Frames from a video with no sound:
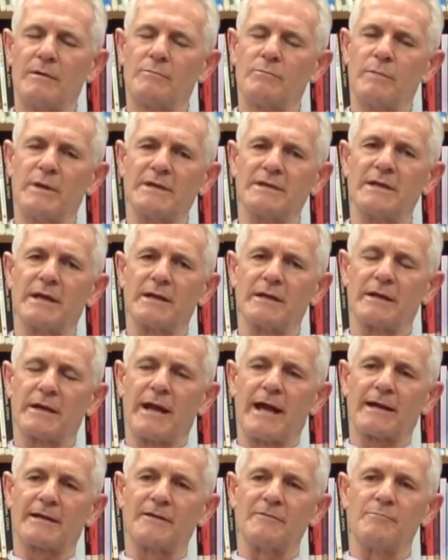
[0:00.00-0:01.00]
maintaining an
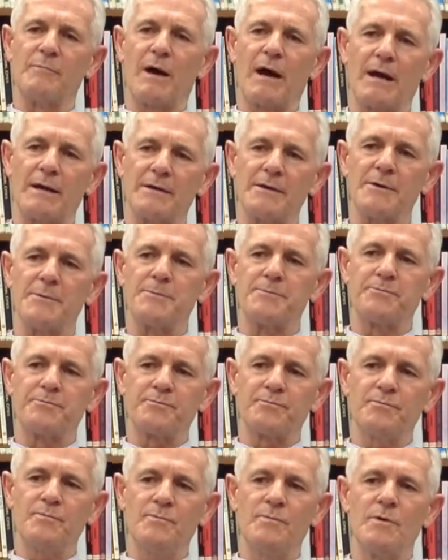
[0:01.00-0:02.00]
active mind,
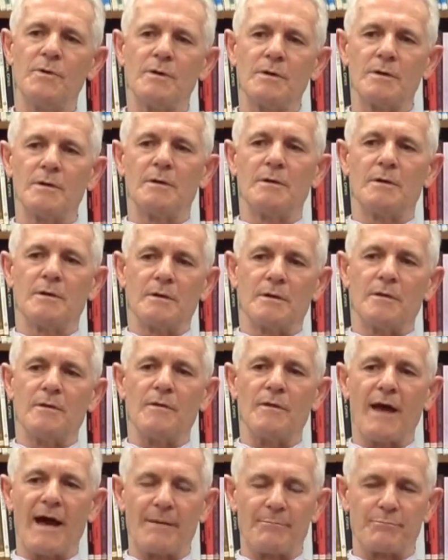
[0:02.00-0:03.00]

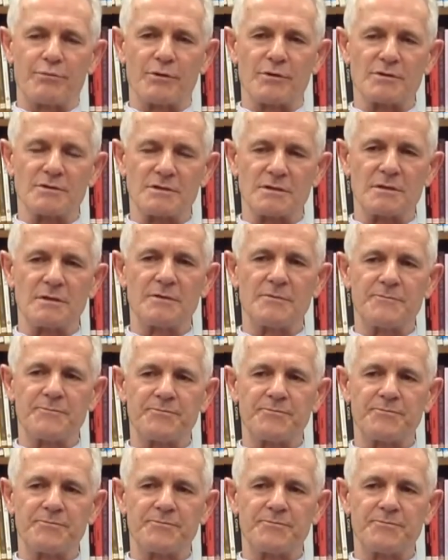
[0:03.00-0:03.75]
that person